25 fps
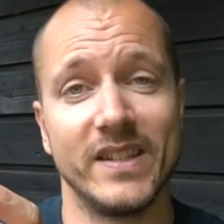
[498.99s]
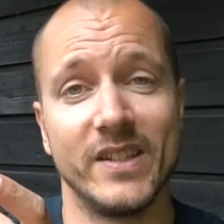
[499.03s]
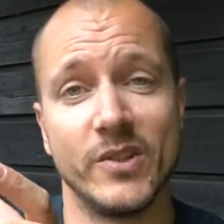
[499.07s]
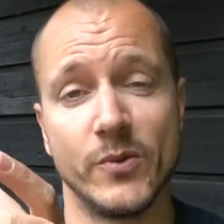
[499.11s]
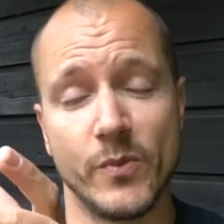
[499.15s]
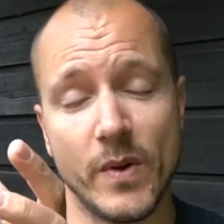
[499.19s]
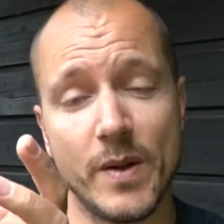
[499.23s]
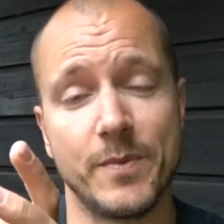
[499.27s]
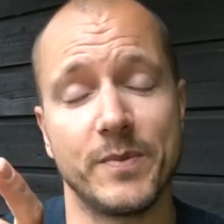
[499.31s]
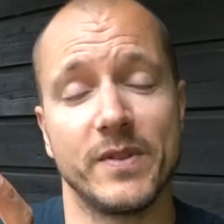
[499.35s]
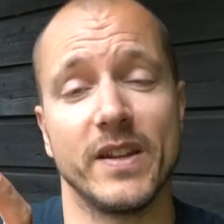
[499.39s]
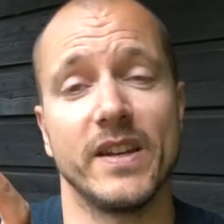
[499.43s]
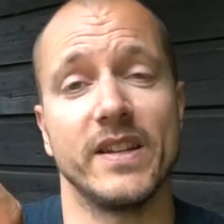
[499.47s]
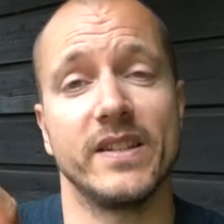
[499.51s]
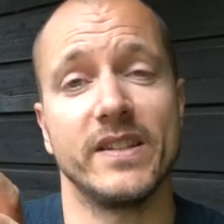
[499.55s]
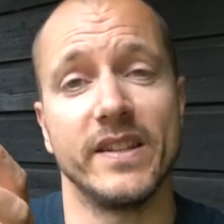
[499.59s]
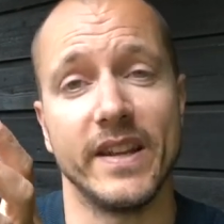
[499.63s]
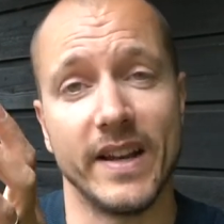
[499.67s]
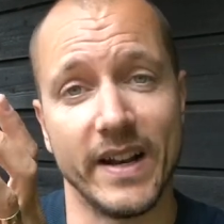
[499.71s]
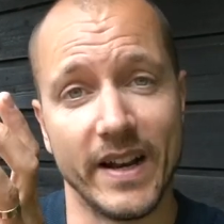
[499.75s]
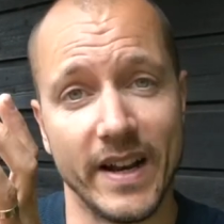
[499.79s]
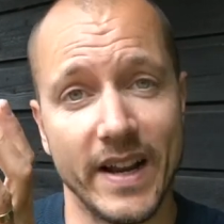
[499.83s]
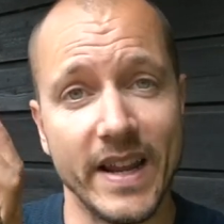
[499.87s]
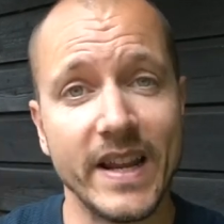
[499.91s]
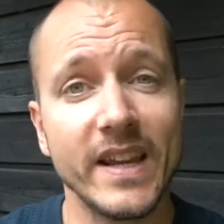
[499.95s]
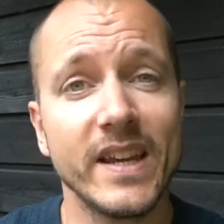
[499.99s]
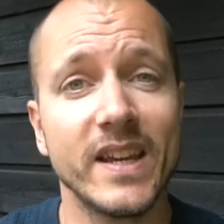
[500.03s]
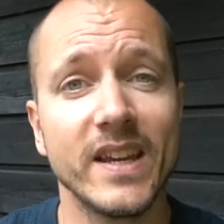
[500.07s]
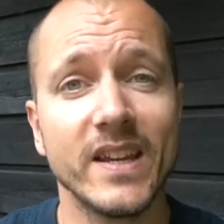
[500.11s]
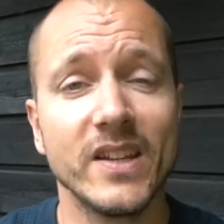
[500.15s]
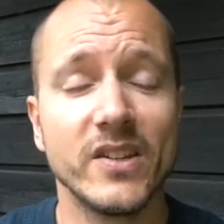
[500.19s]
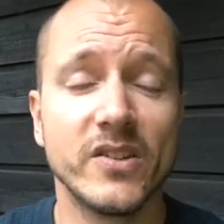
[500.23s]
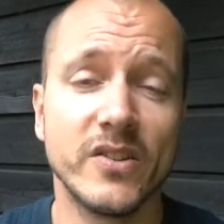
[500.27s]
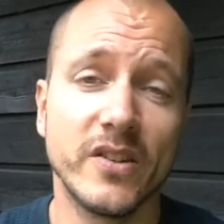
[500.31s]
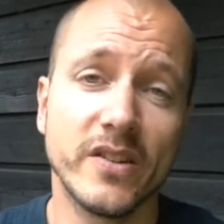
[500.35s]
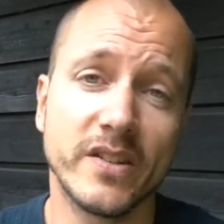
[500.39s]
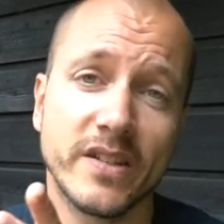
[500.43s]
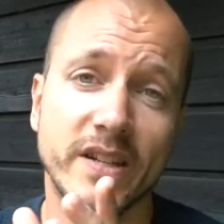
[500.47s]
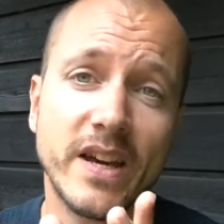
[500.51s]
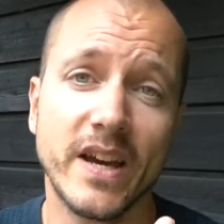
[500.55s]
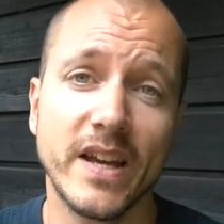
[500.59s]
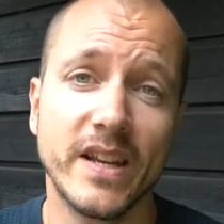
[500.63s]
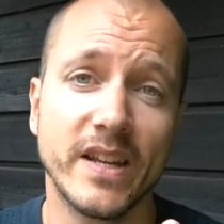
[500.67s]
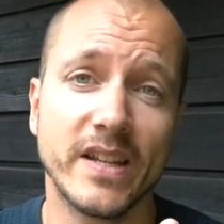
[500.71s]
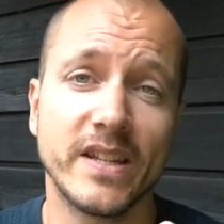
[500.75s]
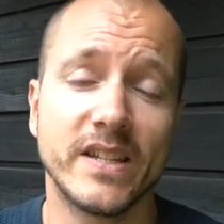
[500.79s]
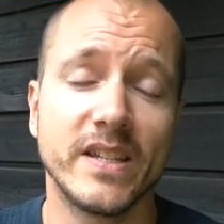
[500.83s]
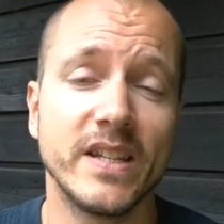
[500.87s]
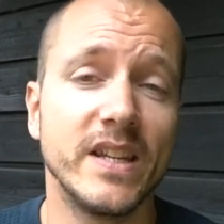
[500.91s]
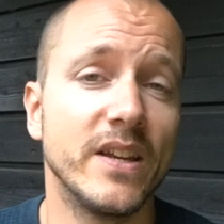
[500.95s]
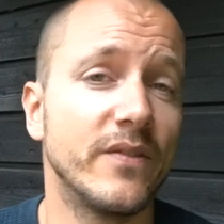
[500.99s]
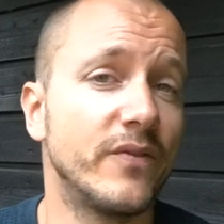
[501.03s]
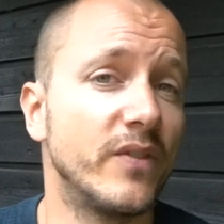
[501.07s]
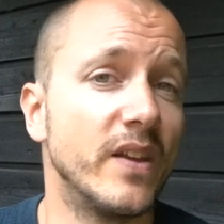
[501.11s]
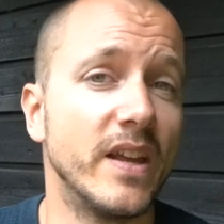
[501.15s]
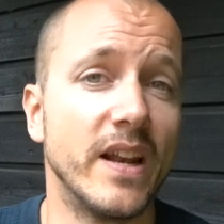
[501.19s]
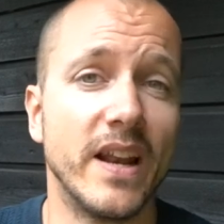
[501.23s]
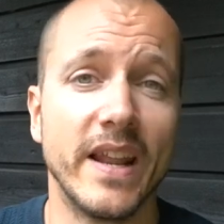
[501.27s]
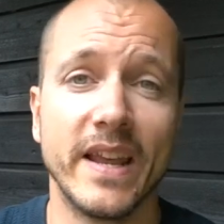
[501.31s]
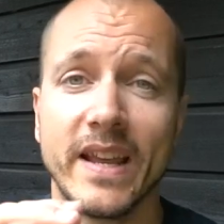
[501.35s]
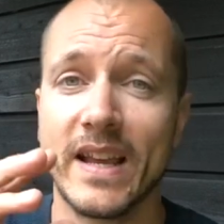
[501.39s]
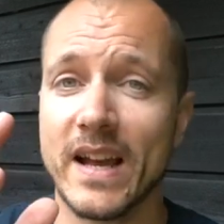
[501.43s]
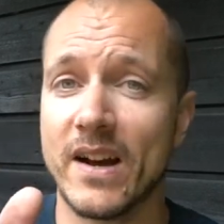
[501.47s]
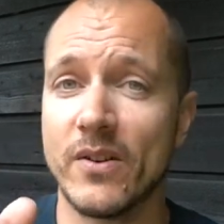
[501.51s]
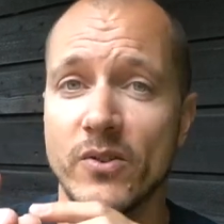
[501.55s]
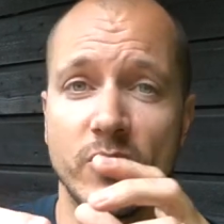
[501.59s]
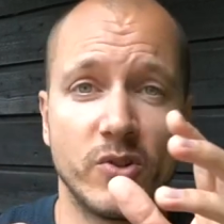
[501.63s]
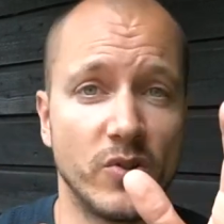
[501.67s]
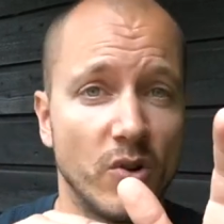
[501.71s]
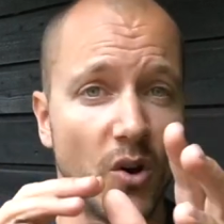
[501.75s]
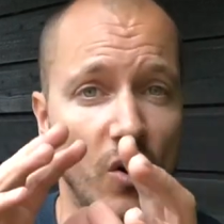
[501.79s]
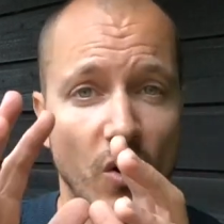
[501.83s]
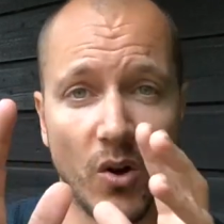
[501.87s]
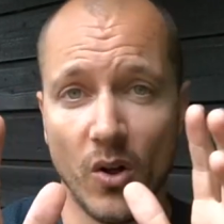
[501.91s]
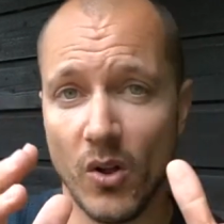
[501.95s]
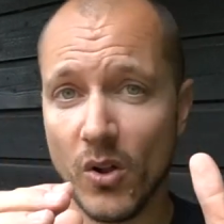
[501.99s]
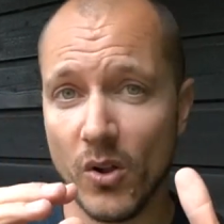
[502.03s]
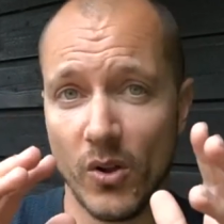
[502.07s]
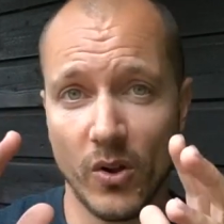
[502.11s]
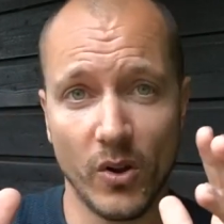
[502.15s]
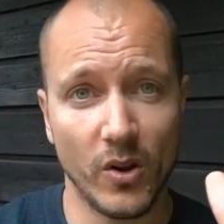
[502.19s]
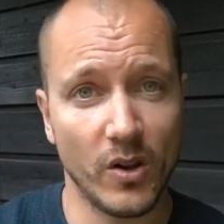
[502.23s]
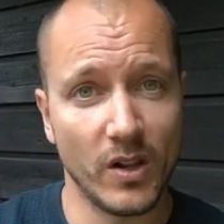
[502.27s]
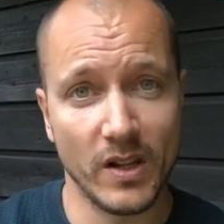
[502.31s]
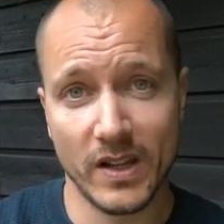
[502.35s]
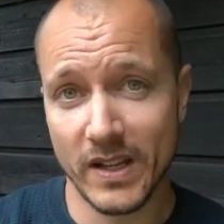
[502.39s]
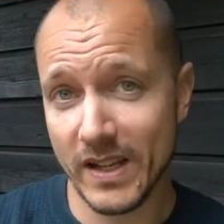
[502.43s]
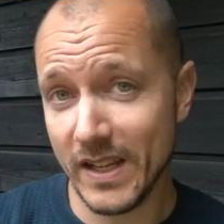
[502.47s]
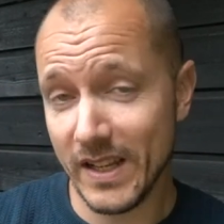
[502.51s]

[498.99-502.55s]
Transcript: these websites that link to your site and see if they link out to all